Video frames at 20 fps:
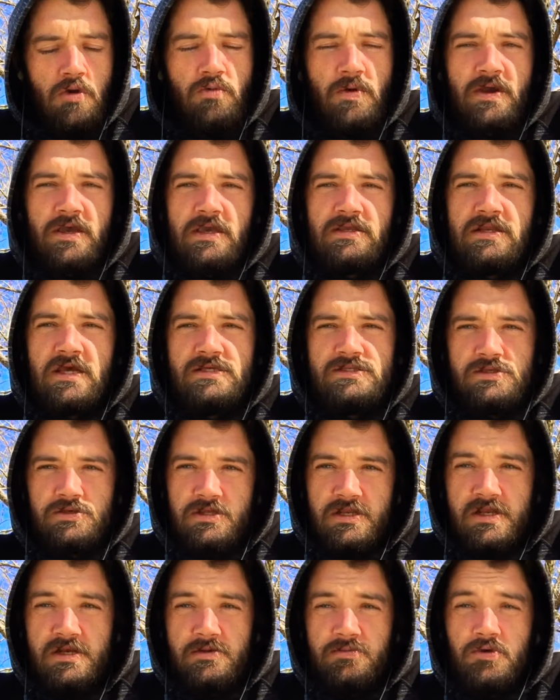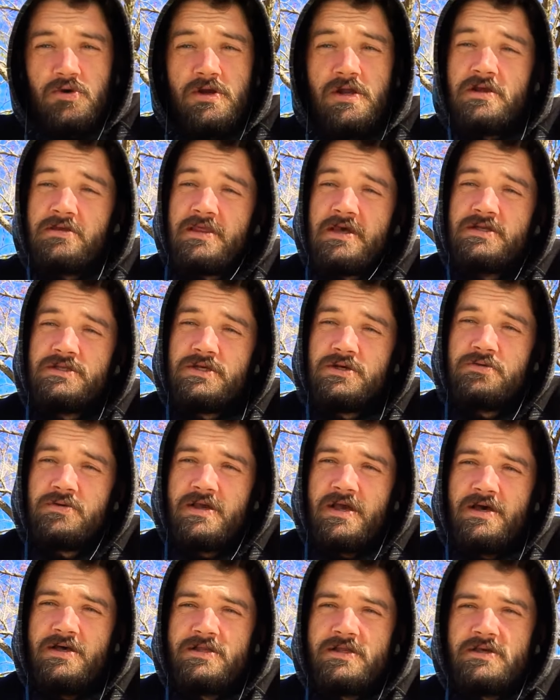recognize you can end up creating that into your
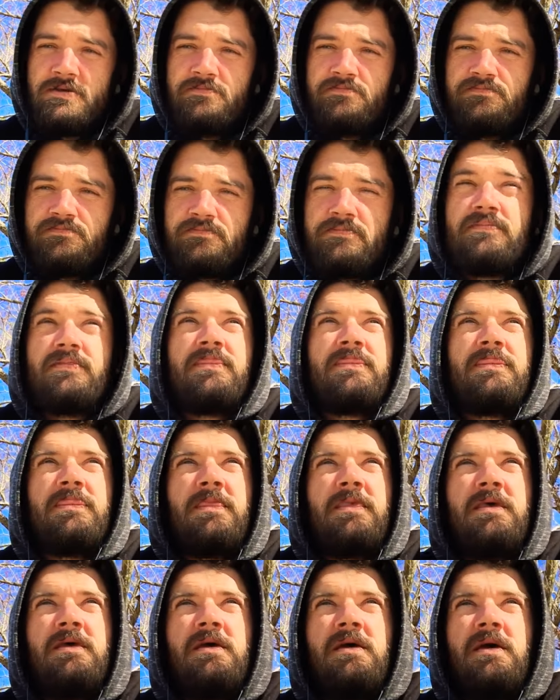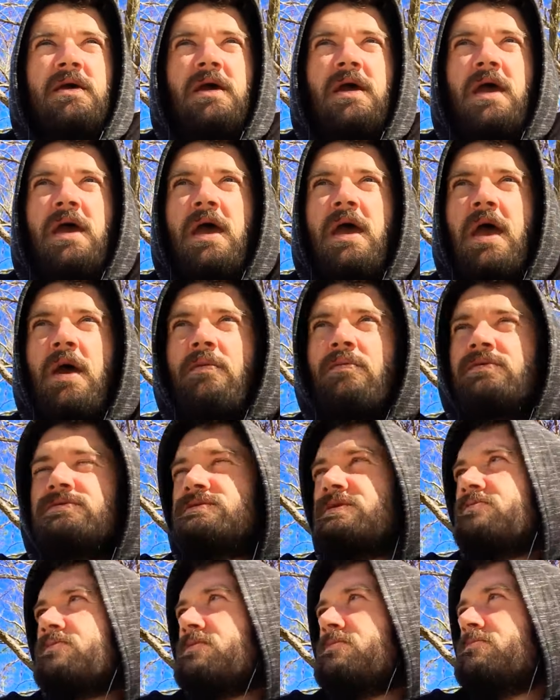reality. And
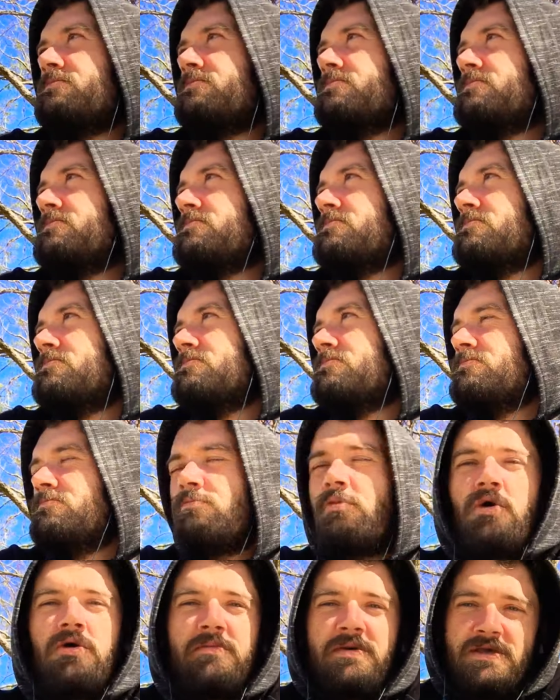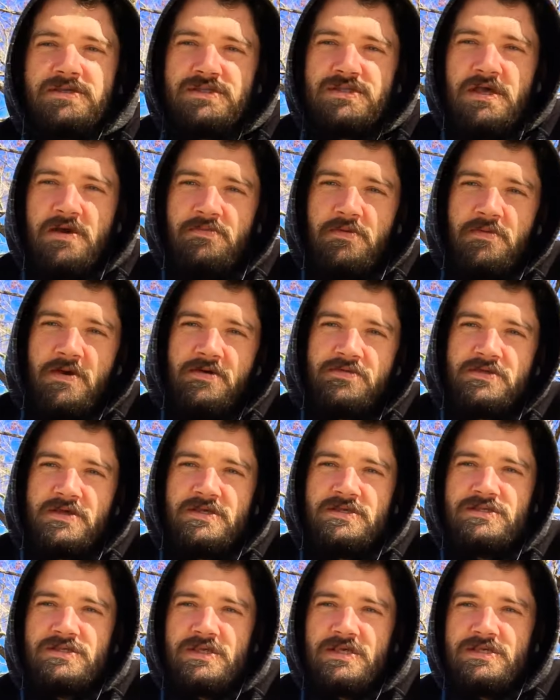what's even more messed up about
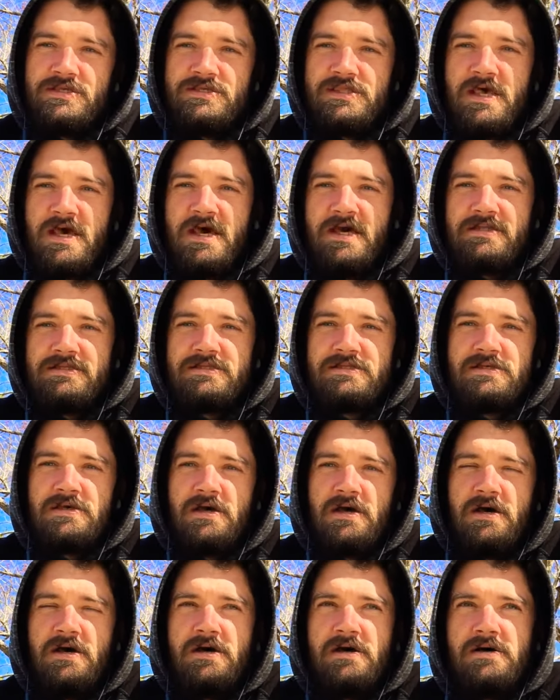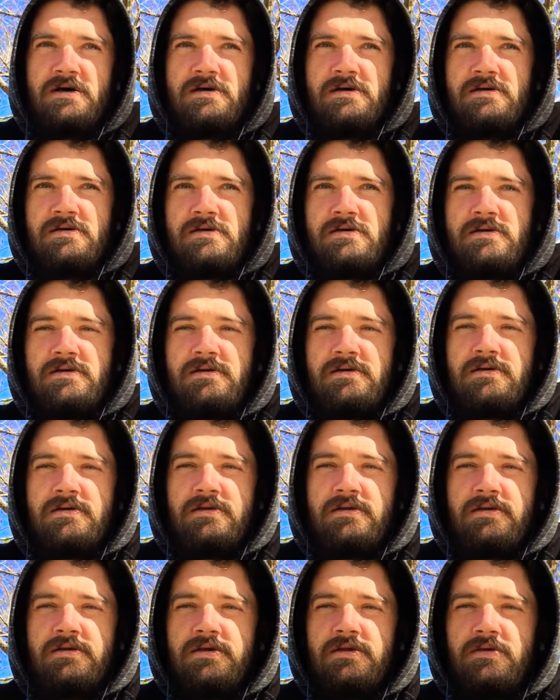this is that,
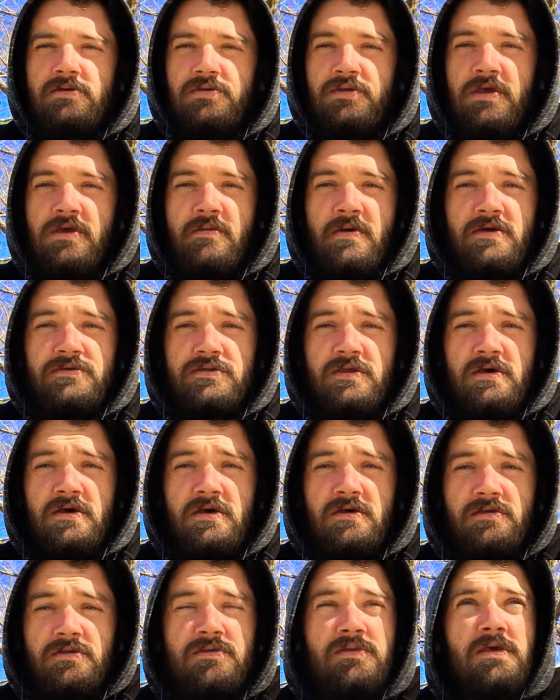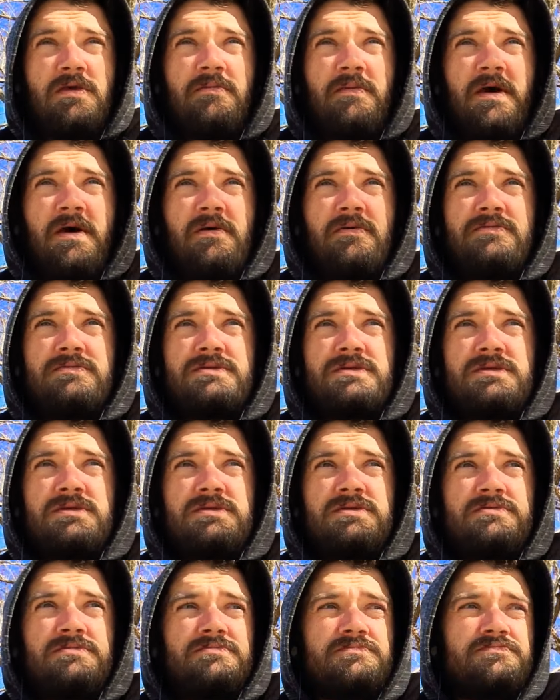think about
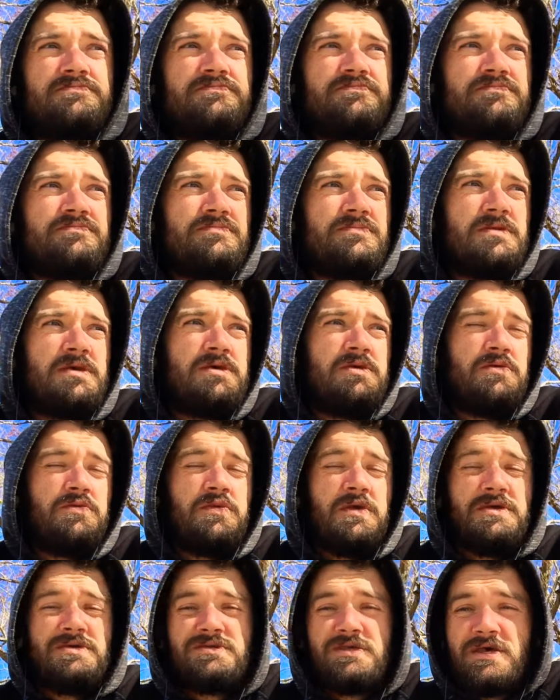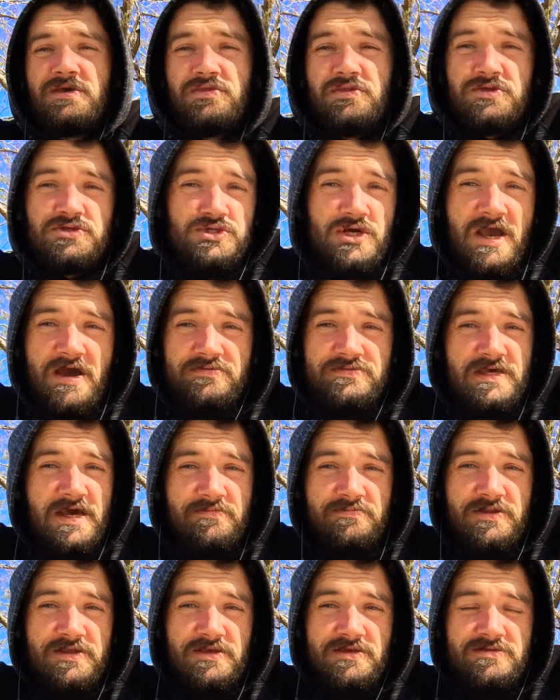things like the draft
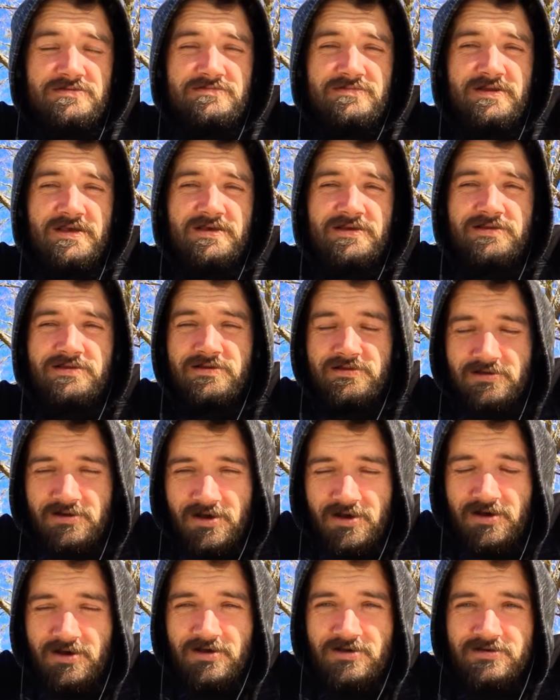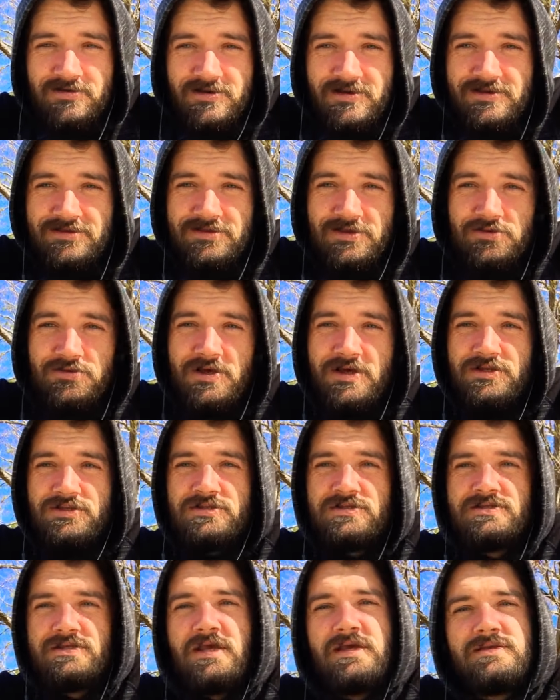happening in the United
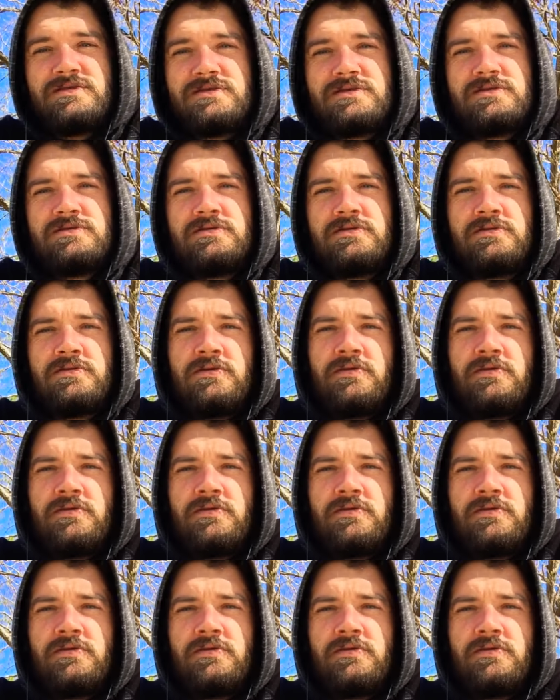States.